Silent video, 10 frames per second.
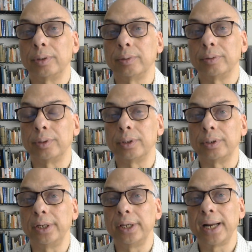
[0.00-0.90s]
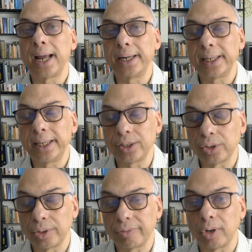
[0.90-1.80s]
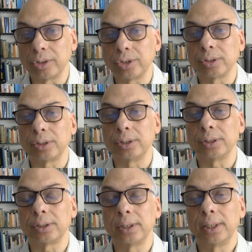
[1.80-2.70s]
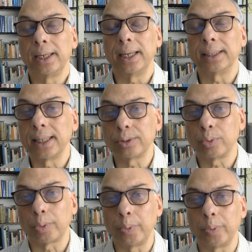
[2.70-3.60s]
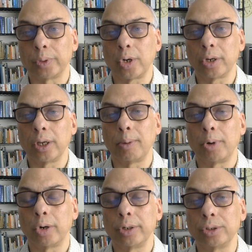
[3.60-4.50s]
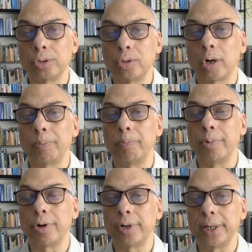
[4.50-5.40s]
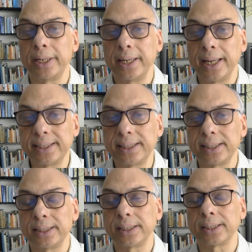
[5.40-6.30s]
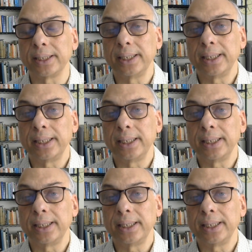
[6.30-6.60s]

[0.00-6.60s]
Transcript: the eradication of consciousness and that's what we were talking about it's not merely nescience